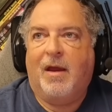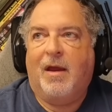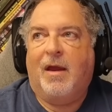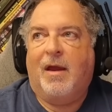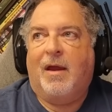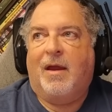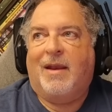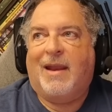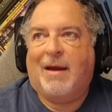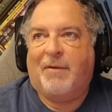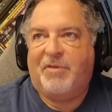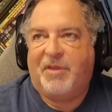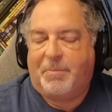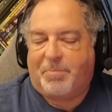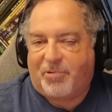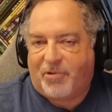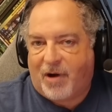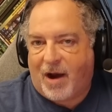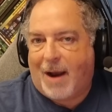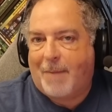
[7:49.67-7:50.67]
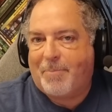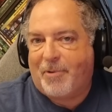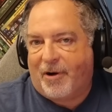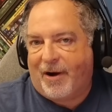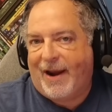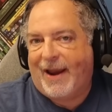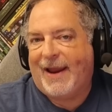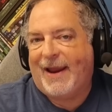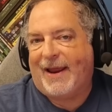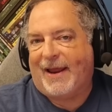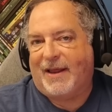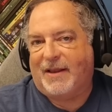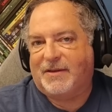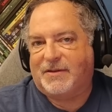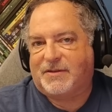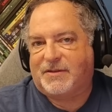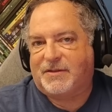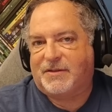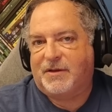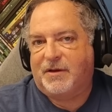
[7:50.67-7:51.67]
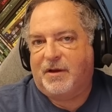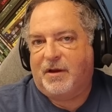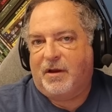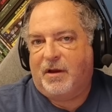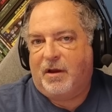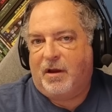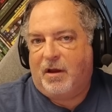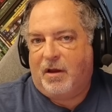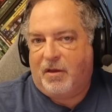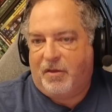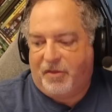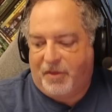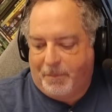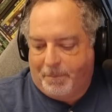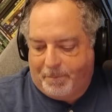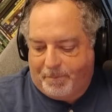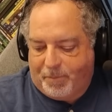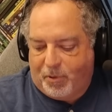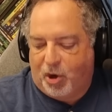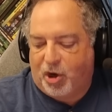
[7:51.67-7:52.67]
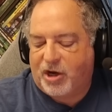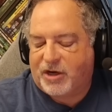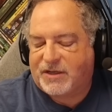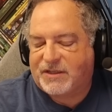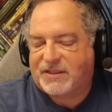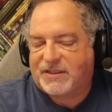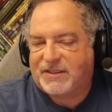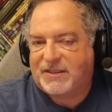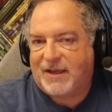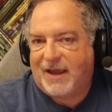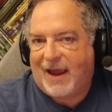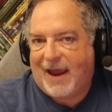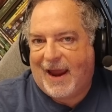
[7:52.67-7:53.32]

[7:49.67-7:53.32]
Now, in the proper hands, the books